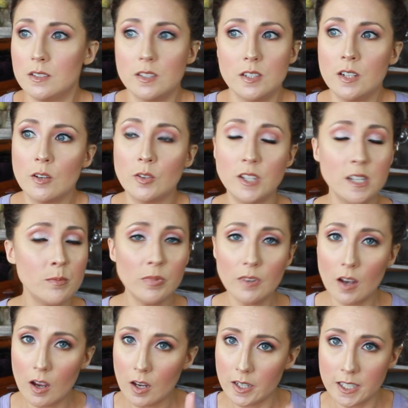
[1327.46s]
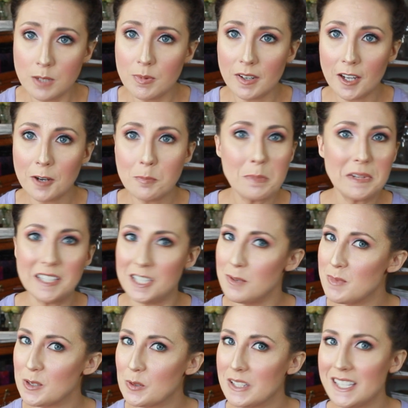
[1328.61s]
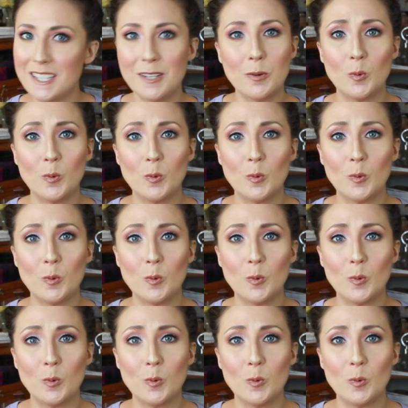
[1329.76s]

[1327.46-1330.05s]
you know, keep it up, keep doing it.